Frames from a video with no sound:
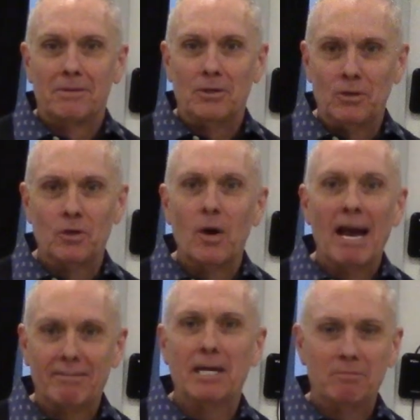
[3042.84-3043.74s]
You're going to
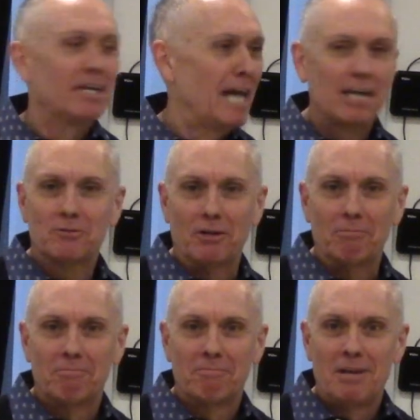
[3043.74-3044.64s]
have an empty classroom.
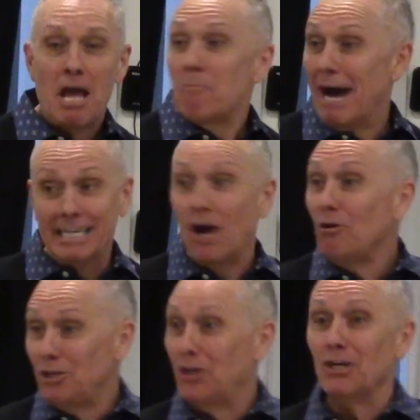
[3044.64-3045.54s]
But I
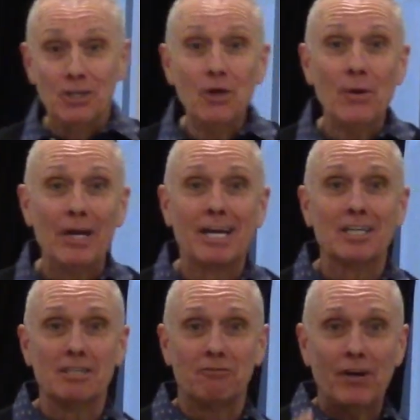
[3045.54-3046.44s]
know you can do it
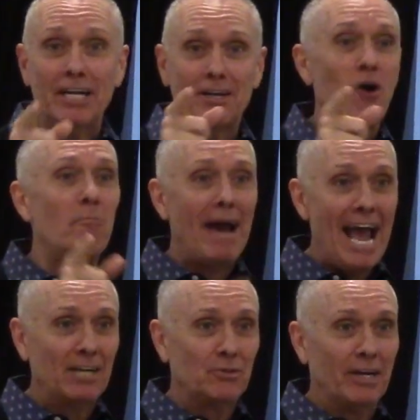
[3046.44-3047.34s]
because a friend called
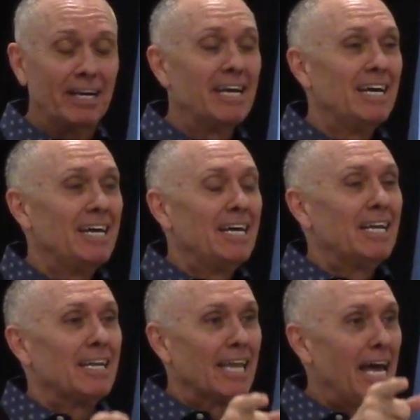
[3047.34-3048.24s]
Patrick
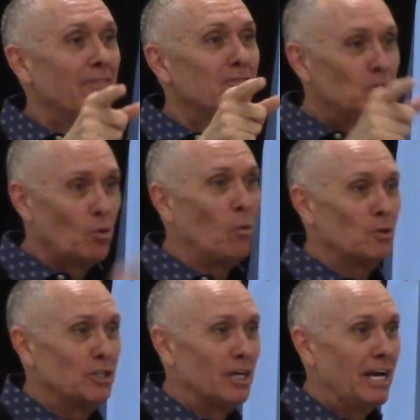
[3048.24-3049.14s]
left
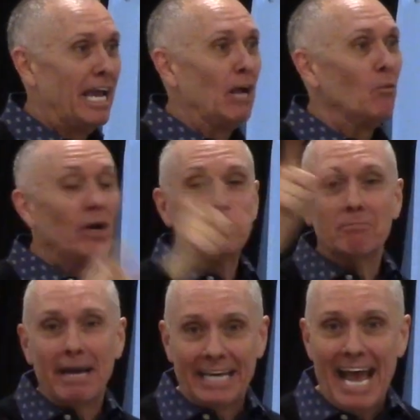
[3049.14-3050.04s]
Georgia and went to
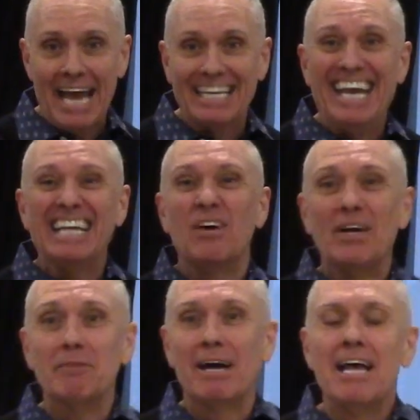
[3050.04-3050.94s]
Manhattan. They didn't know
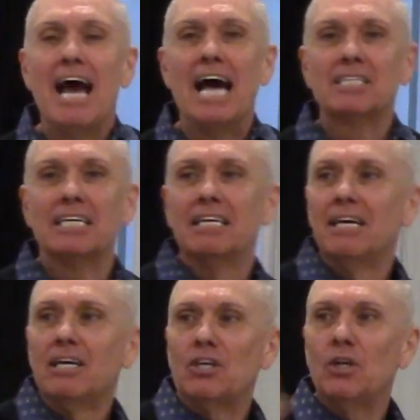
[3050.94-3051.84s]
anybody. I said,
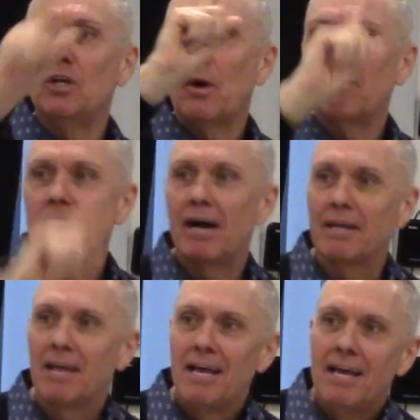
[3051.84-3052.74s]
you know everybody.
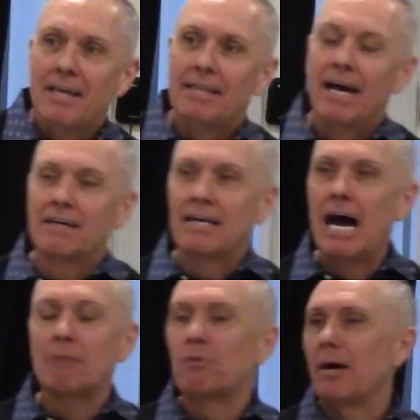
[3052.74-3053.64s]
Now,
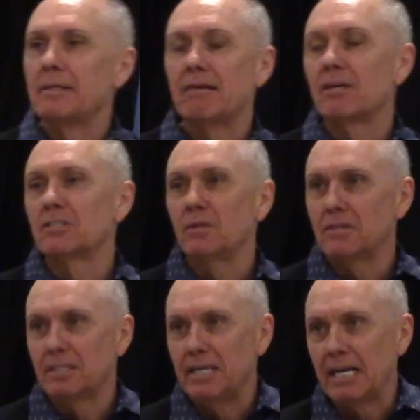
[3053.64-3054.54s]
God probably never wants to do
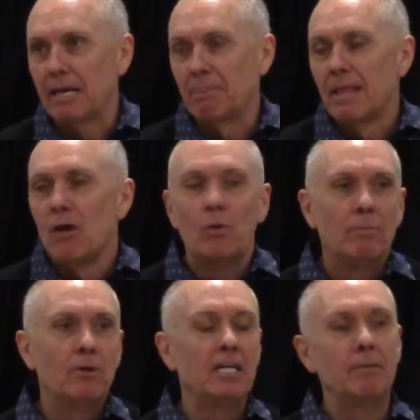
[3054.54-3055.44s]
this again. We
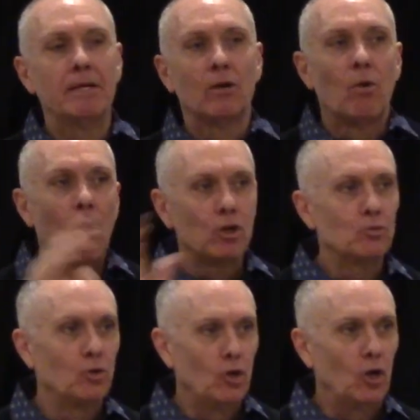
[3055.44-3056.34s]
put him in a large
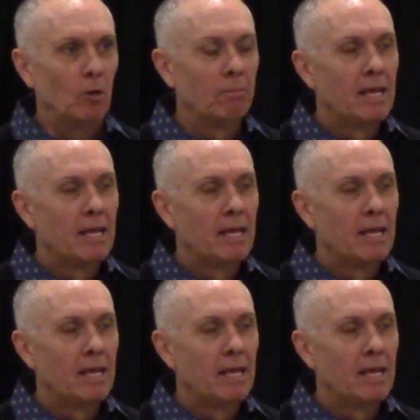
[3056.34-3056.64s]
room.